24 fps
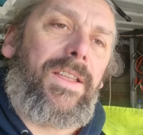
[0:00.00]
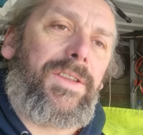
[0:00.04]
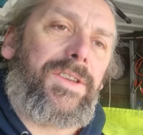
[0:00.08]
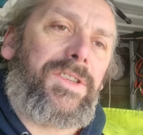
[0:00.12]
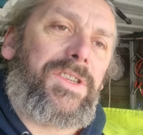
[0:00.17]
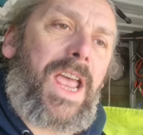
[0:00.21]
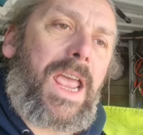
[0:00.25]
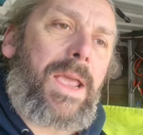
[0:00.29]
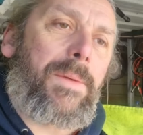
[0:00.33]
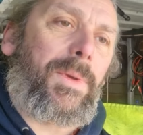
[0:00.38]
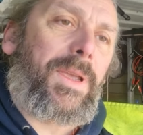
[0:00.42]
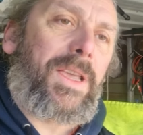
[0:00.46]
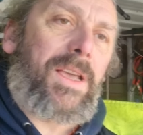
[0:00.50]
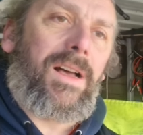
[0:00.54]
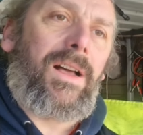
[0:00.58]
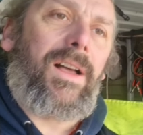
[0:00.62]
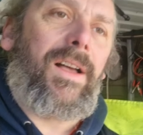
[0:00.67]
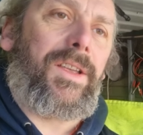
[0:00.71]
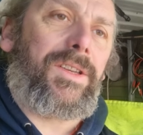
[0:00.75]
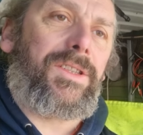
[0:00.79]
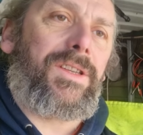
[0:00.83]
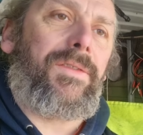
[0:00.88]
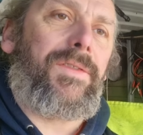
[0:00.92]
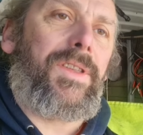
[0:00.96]
the same
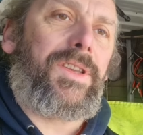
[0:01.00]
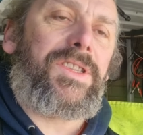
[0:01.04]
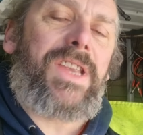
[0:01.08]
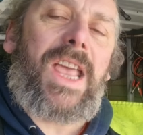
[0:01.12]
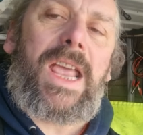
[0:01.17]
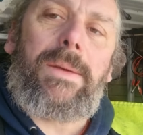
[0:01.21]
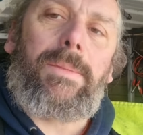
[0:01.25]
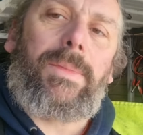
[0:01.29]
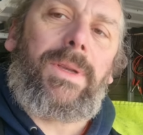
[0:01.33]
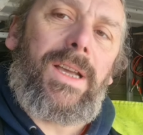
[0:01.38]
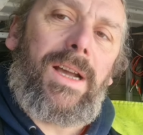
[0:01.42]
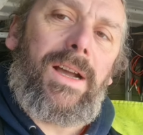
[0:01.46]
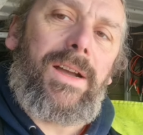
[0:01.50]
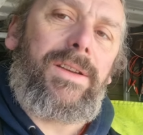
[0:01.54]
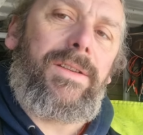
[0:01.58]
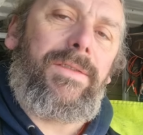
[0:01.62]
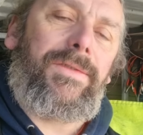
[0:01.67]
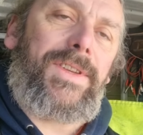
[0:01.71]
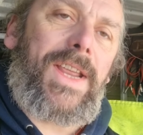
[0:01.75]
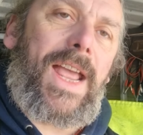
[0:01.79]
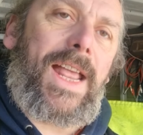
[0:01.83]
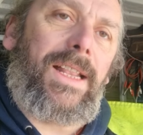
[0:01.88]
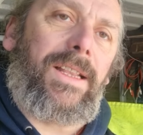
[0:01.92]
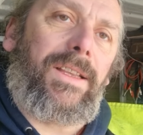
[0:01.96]
cars have the same kind of
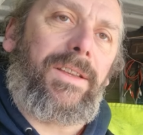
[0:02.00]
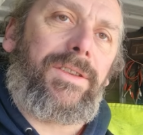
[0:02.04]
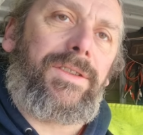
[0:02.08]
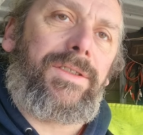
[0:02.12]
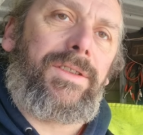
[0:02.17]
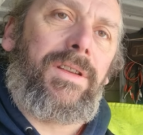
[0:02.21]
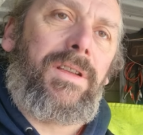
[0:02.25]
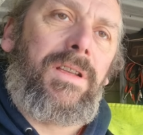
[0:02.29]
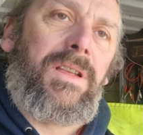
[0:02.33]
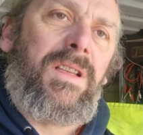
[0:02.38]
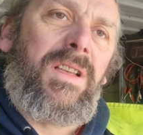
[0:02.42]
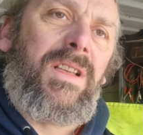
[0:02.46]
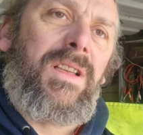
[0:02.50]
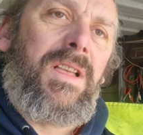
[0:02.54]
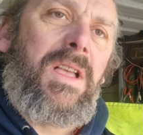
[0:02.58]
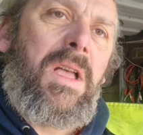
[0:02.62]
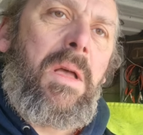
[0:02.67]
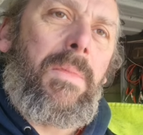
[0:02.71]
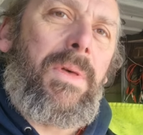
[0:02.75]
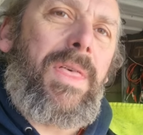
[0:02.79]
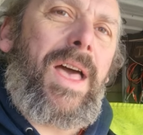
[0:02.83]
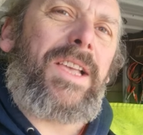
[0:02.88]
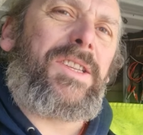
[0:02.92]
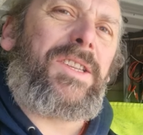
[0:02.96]
dents.
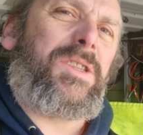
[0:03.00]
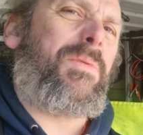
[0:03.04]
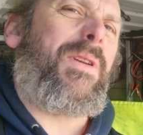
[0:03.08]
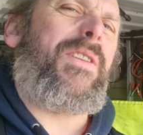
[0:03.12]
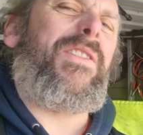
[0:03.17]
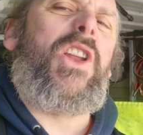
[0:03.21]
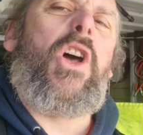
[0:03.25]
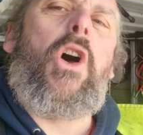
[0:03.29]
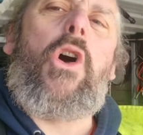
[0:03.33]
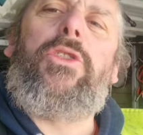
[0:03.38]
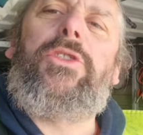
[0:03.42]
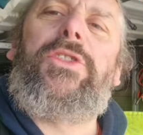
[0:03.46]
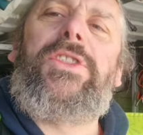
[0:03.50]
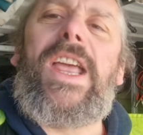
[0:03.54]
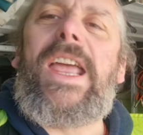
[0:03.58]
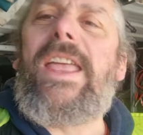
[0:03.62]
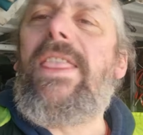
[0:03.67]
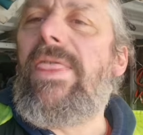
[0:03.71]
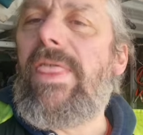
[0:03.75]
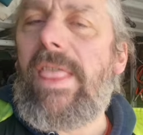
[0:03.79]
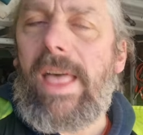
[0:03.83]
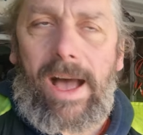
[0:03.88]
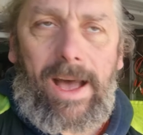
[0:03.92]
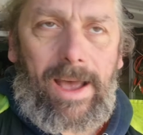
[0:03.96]
But that's a bit of an odd
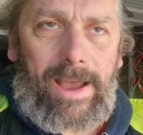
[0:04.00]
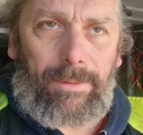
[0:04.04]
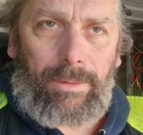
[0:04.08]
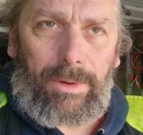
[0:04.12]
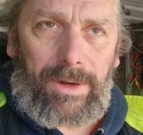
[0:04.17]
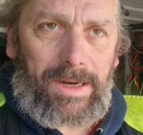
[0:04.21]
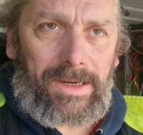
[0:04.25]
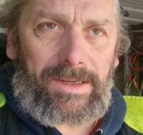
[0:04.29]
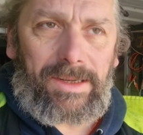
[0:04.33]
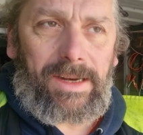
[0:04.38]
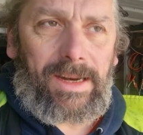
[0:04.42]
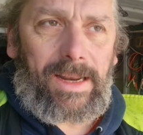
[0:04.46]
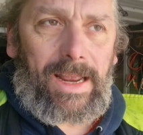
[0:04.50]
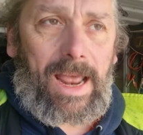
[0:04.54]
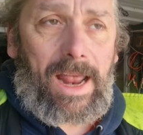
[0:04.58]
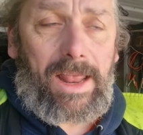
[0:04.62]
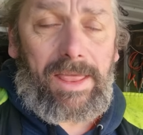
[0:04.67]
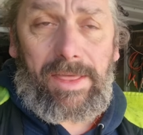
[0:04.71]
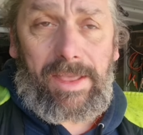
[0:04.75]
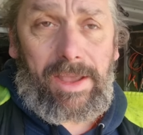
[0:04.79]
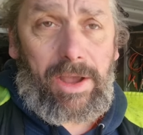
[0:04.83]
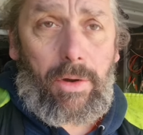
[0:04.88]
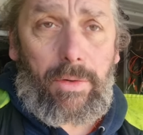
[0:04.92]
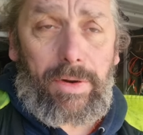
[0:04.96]
dent, that one, isn't it?
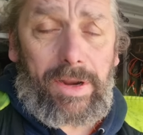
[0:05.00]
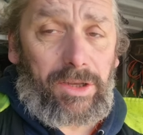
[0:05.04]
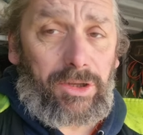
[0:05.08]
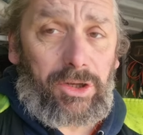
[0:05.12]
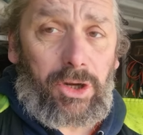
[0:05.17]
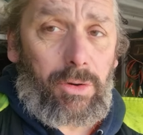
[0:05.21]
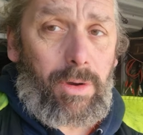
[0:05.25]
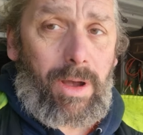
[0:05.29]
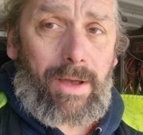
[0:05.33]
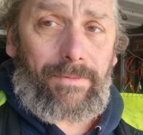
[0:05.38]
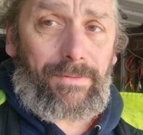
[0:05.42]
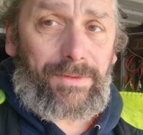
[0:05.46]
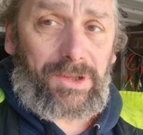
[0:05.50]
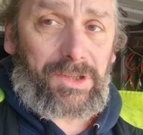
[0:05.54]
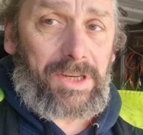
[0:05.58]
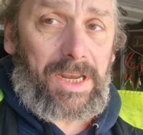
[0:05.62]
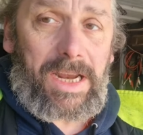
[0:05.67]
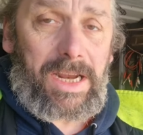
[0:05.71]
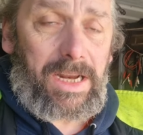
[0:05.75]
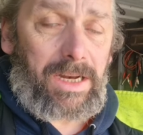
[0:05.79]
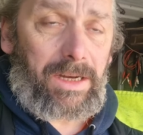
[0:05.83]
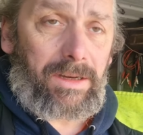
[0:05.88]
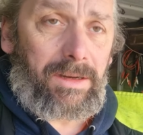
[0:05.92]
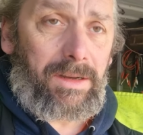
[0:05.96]
And the only two I've
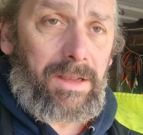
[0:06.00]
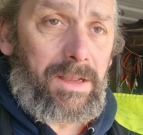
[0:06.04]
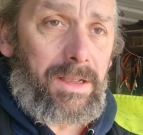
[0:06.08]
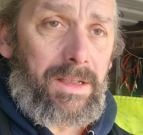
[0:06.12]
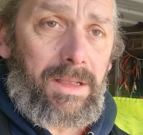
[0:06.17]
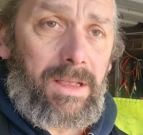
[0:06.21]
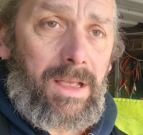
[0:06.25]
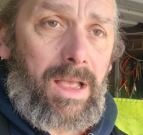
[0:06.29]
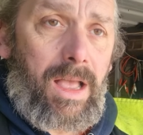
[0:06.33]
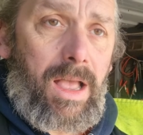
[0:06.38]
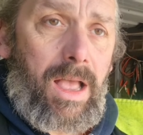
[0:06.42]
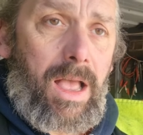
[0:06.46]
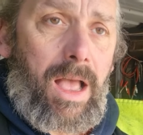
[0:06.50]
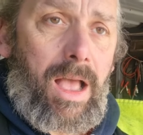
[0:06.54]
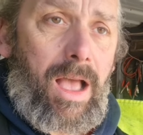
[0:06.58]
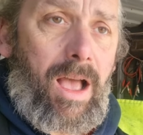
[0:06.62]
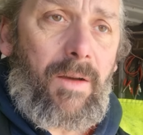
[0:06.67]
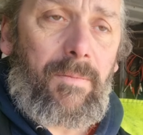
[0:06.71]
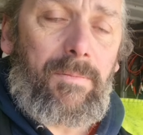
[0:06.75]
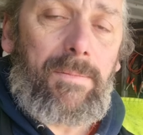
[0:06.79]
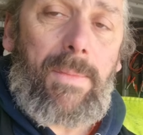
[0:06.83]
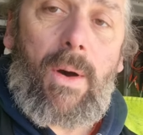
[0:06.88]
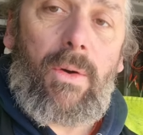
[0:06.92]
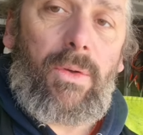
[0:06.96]
seen
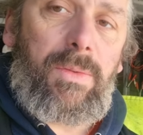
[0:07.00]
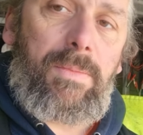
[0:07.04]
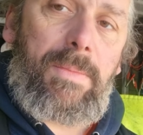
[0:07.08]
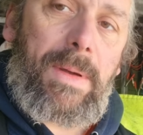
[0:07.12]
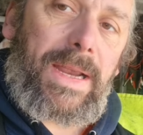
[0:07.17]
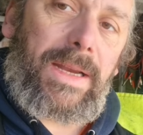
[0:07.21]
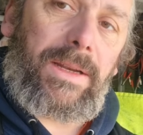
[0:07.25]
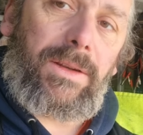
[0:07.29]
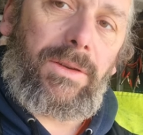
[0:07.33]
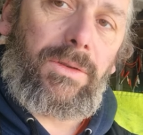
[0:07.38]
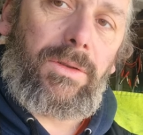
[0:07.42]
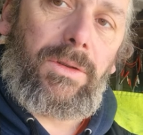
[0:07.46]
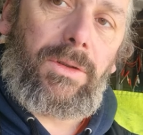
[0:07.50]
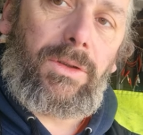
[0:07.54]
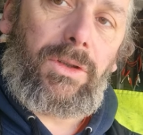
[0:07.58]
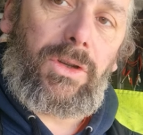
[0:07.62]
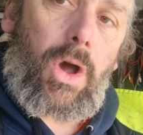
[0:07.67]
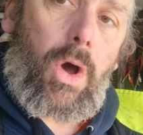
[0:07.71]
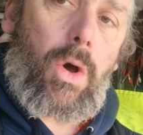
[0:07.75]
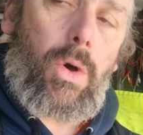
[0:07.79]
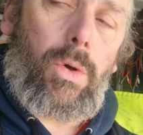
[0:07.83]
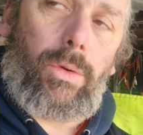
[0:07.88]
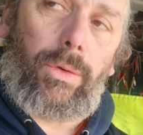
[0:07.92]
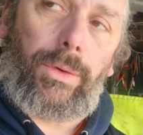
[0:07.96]
have both been
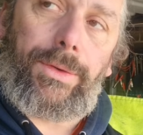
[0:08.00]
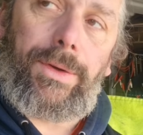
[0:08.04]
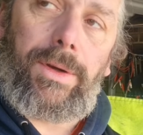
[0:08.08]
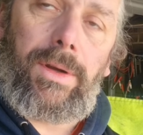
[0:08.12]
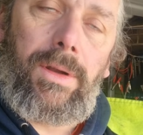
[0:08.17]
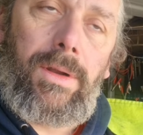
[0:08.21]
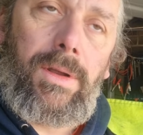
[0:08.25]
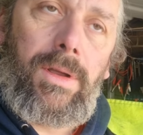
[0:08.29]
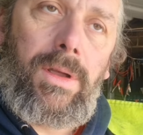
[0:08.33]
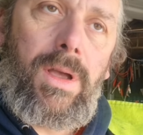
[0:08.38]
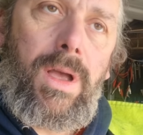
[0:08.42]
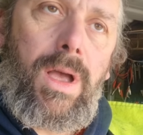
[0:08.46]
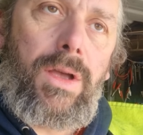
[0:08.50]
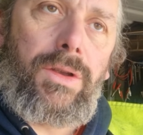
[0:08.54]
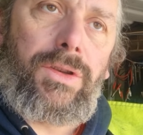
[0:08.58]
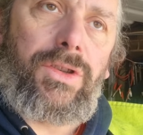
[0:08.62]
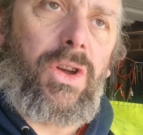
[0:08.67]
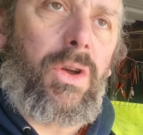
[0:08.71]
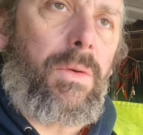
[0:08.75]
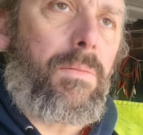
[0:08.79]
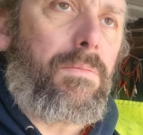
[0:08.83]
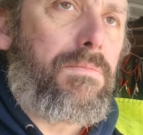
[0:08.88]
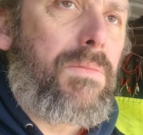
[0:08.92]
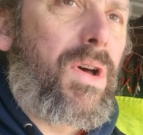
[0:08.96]
gold. So
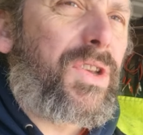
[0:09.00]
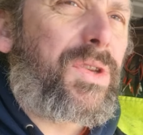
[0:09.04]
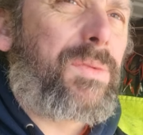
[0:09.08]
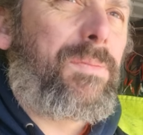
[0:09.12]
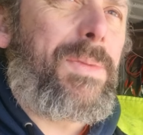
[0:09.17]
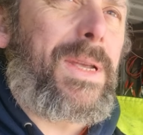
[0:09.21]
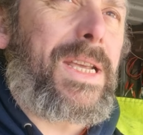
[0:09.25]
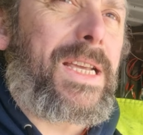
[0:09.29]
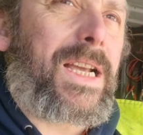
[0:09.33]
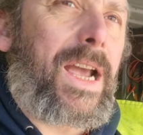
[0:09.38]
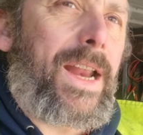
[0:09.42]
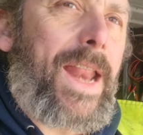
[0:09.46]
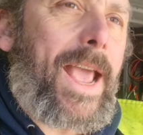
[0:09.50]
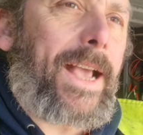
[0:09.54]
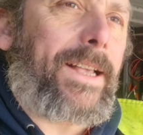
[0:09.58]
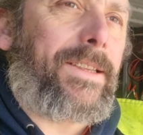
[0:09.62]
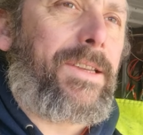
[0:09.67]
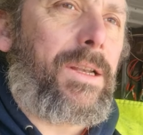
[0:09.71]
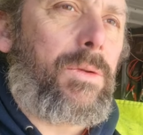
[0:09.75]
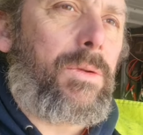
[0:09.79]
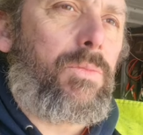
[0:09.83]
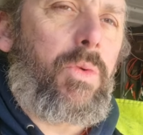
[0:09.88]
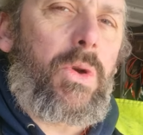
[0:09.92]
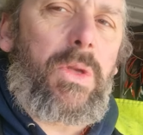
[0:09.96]
it must be
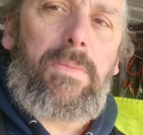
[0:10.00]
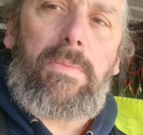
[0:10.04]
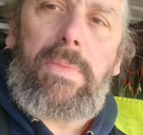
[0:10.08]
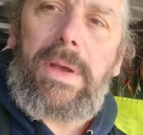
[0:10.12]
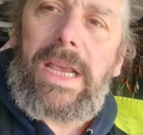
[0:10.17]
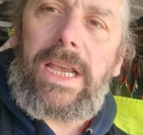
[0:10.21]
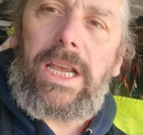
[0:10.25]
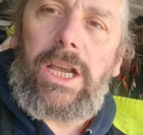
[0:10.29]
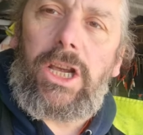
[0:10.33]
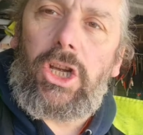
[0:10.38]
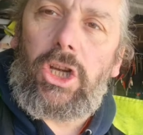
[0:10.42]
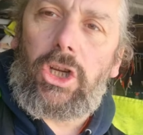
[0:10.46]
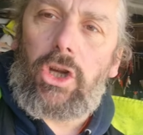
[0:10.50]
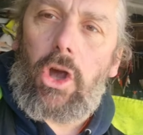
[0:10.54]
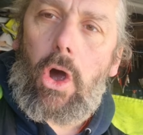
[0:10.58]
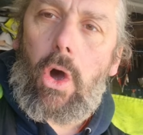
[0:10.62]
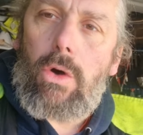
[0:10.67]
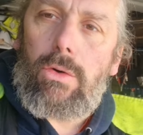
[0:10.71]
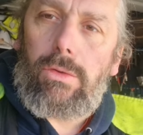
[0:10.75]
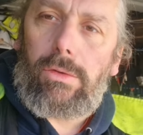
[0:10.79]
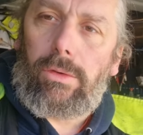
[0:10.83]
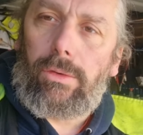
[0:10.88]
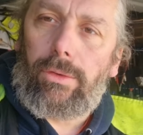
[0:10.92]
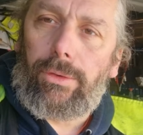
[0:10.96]
connected with being
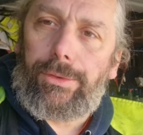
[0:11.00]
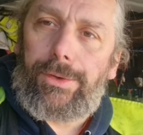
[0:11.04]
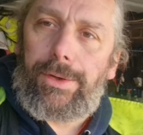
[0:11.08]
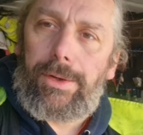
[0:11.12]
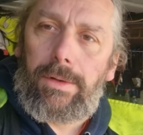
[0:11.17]
gold.